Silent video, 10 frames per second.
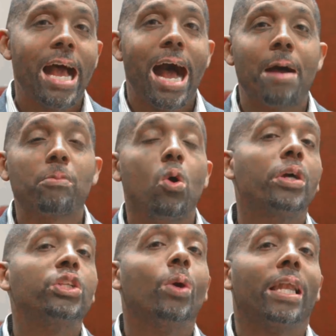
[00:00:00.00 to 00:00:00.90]
I'm
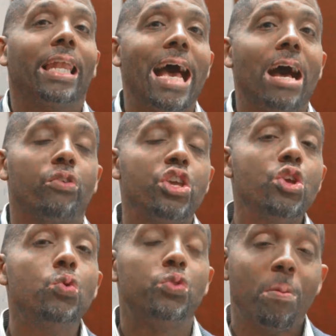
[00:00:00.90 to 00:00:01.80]
going to allow
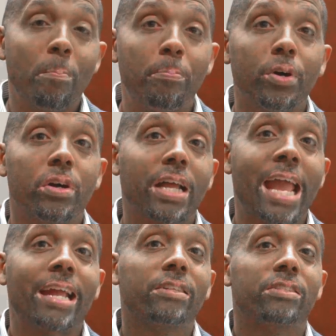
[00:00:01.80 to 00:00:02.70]
you to book
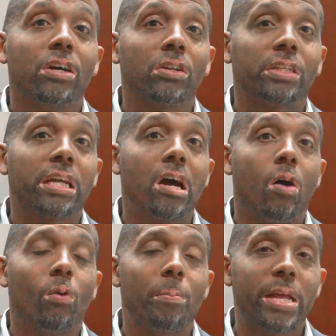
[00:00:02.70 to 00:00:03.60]
a consulting
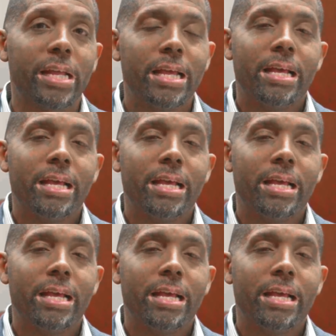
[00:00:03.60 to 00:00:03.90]
call with me.